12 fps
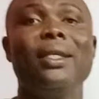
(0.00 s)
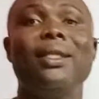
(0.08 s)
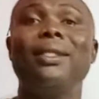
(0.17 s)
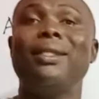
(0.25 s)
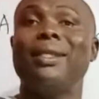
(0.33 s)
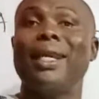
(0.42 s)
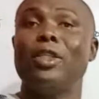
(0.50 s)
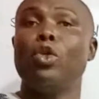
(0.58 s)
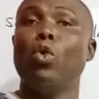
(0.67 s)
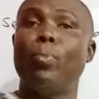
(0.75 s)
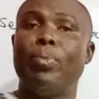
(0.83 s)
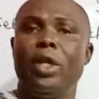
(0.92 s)
set
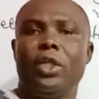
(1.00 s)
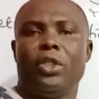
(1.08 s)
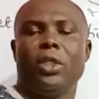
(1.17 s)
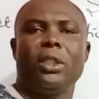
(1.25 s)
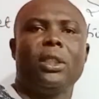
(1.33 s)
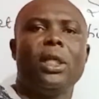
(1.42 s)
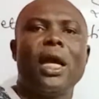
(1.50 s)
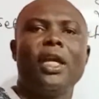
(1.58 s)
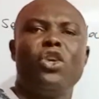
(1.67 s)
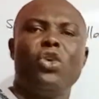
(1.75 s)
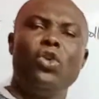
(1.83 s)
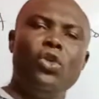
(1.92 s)
operations like
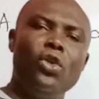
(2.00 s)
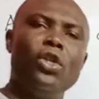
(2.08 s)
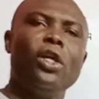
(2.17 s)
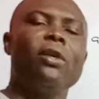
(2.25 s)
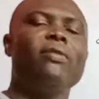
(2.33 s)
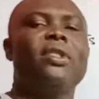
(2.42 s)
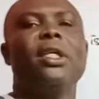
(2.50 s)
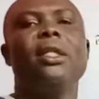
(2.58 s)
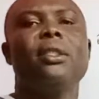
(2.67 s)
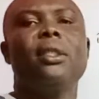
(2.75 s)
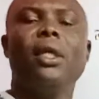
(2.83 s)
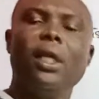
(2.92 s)
union of sets,
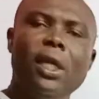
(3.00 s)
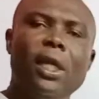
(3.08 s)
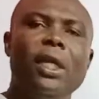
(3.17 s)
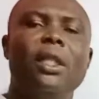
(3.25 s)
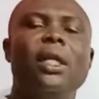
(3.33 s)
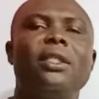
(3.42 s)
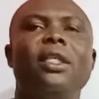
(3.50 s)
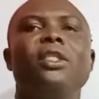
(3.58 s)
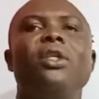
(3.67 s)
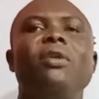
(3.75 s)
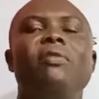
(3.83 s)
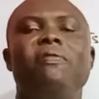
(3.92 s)
intersection
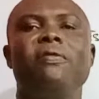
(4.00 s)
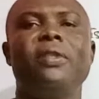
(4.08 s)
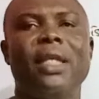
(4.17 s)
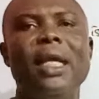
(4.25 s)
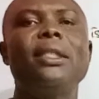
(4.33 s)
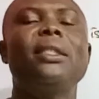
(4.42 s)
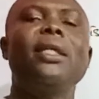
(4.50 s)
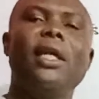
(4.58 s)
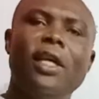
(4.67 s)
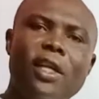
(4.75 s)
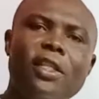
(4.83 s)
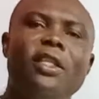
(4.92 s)
of sets,
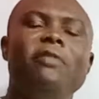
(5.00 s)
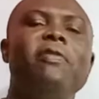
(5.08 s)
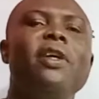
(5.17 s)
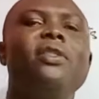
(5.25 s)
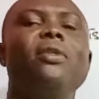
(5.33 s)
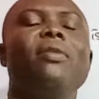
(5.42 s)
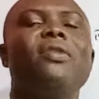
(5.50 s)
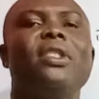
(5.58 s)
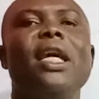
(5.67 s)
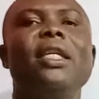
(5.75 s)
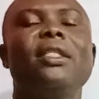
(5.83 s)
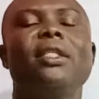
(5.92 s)
difference of
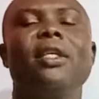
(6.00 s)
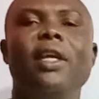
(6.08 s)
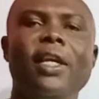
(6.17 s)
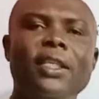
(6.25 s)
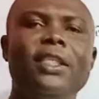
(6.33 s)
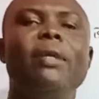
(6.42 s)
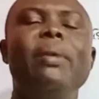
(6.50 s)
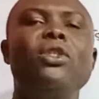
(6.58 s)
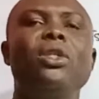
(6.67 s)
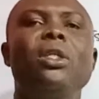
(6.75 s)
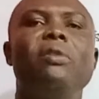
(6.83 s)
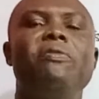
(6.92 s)
sets, symmetric
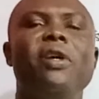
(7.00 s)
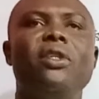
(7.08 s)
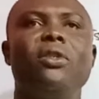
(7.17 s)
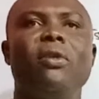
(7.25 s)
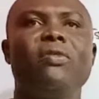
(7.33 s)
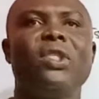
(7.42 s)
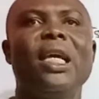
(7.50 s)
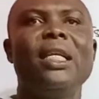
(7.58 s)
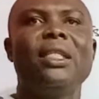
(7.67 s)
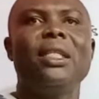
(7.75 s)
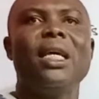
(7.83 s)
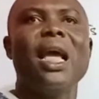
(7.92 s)
difference of sets,
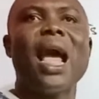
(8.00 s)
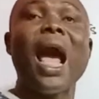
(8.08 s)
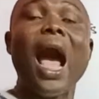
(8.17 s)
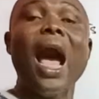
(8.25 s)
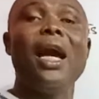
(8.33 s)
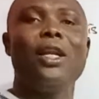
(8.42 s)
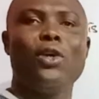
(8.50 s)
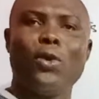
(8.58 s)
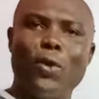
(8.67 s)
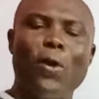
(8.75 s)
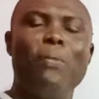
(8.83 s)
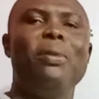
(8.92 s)
and
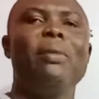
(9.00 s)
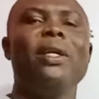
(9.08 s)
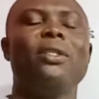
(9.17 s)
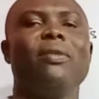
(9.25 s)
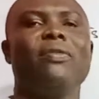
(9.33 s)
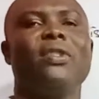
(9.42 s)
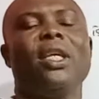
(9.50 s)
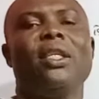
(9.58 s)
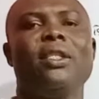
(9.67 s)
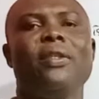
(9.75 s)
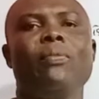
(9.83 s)
complements of sets.